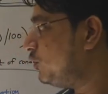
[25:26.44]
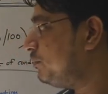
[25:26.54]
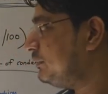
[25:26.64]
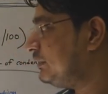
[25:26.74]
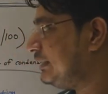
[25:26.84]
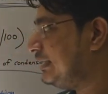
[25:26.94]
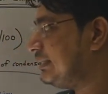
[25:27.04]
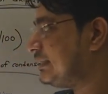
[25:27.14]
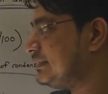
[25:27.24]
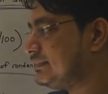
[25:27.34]
hope that
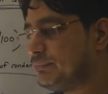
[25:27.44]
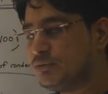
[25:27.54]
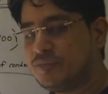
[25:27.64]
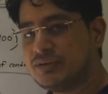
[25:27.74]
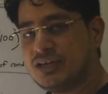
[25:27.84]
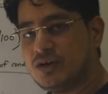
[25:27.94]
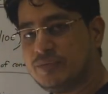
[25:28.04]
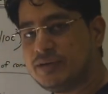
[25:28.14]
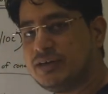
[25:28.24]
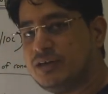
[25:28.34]
the concept of
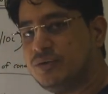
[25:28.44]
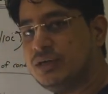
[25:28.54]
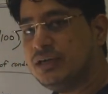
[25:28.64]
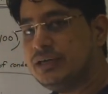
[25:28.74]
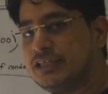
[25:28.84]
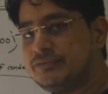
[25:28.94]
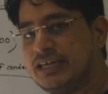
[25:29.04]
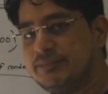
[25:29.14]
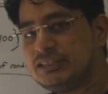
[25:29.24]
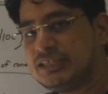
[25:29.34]
calorific value is
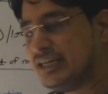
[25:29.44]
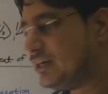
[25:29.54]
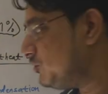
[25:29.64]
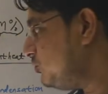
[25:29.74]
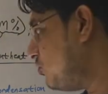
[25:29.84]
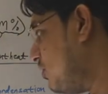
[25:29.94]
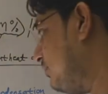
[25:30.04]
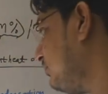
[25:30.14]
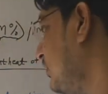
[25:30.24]
very much clear to you all.